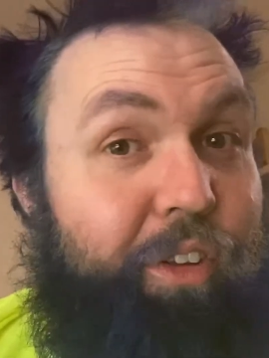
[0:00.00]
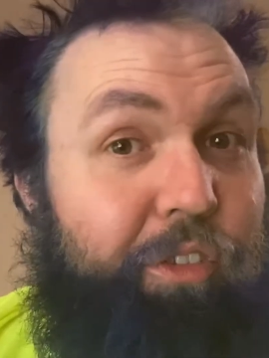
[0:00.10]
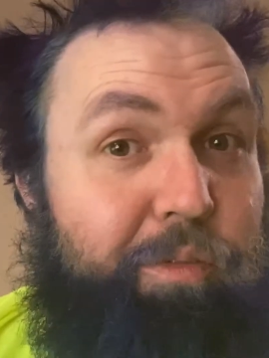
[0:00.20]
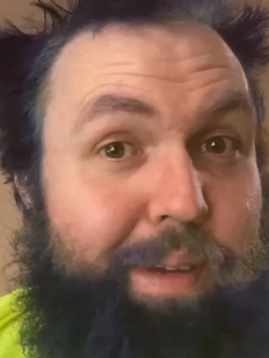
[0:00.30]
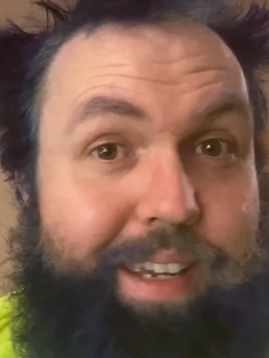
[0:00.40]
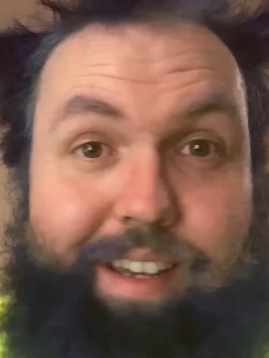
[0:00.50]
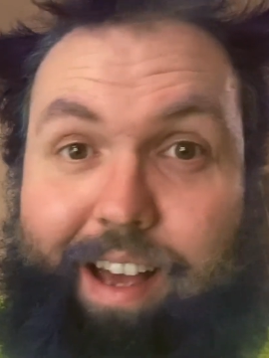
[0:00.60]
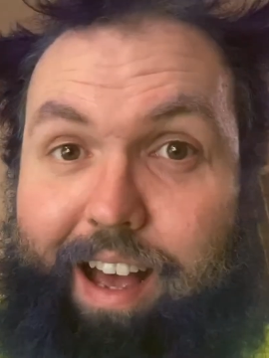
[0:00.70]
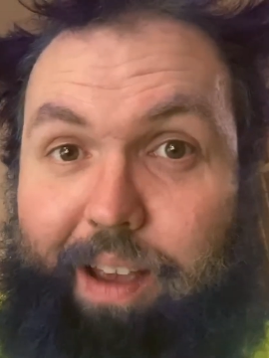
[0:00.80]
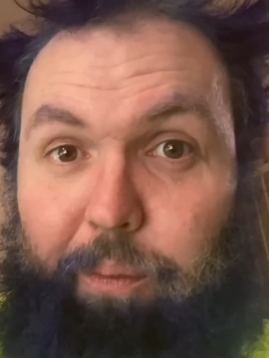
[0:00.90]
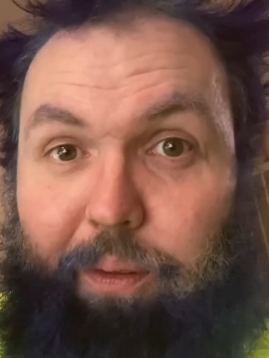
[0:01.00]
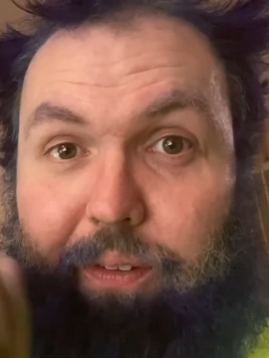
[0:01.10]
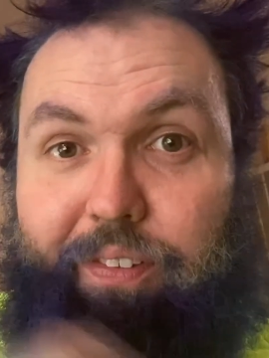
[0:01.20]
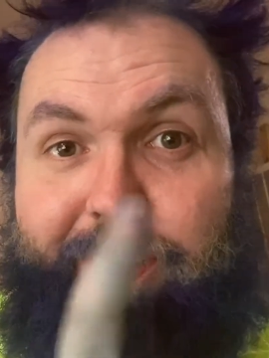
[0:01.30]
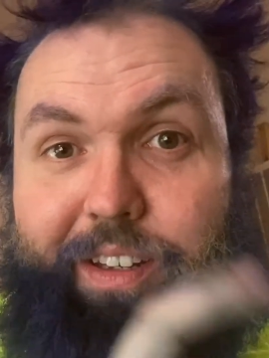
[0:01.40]
all from me. I
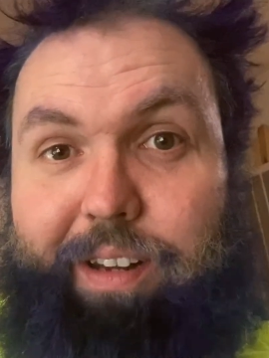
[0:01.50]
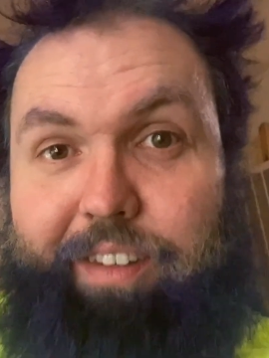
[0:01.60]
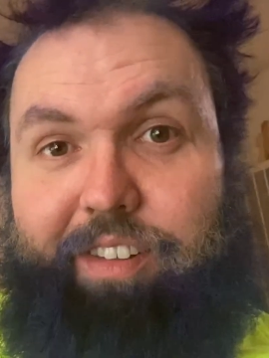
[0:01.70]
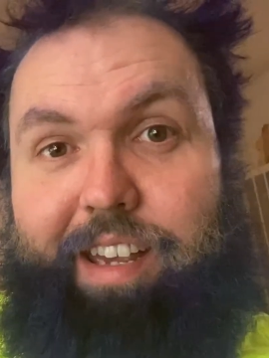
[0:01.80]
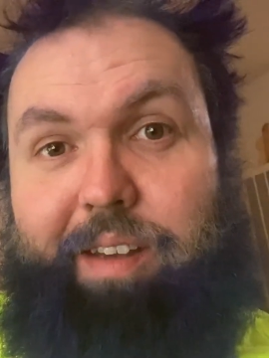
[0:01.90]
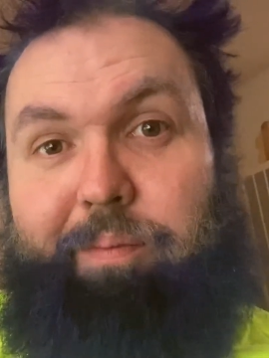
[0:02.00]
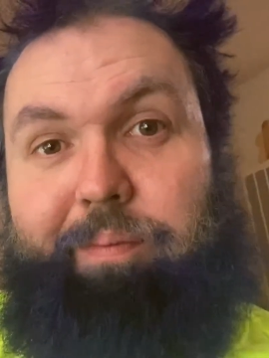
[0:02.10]
will see you next time.